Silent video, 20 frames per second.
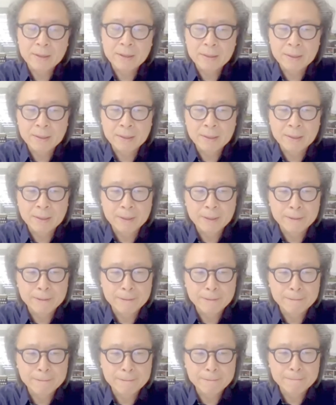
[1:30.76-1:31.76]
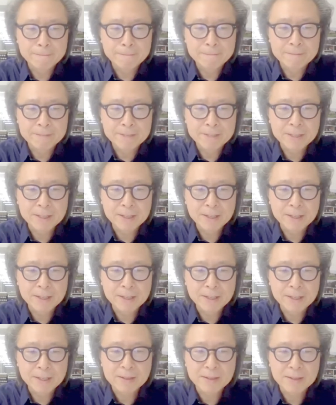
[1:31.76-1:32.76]
uh,
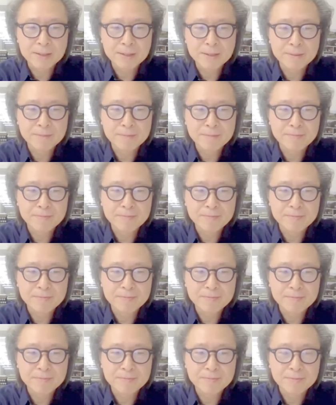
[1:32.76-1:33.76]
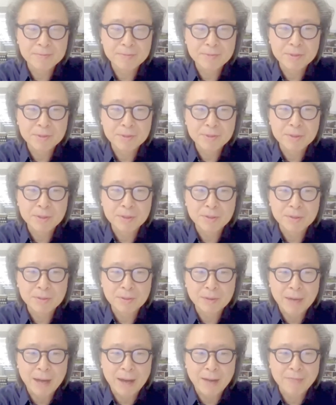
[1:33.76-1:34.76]
things, uh, you
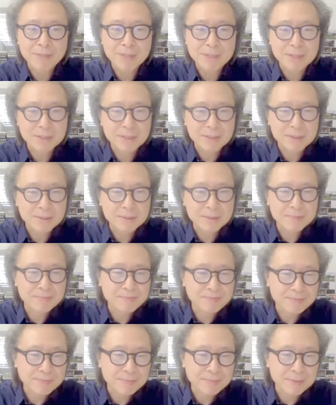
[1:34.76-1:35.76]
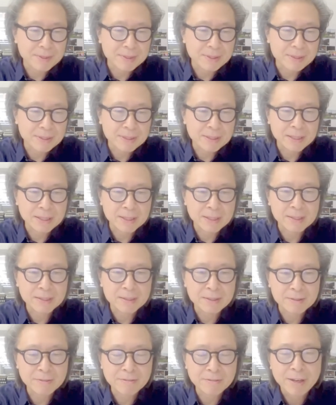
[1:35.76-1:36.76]
know, after
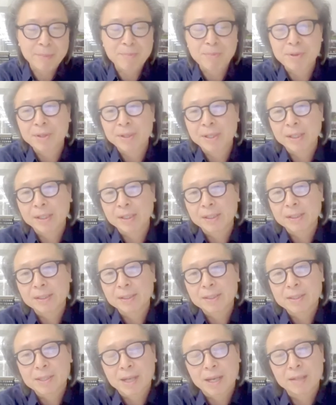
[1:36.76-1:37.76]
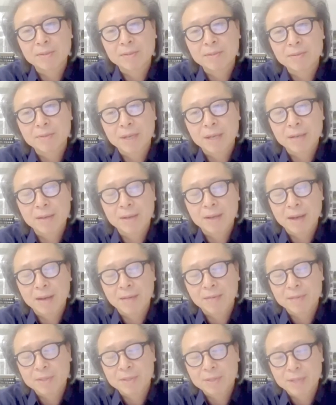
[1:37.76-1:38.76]
the February, Chinese, right
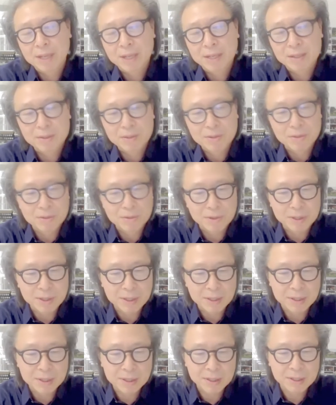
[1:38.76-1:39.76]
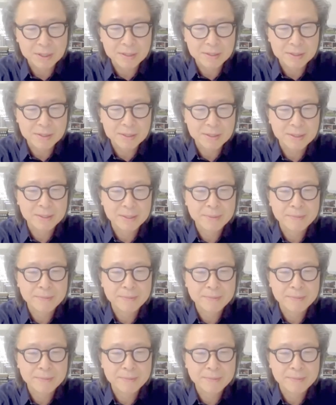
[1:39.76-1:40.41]
after Chinese New Year, is uh,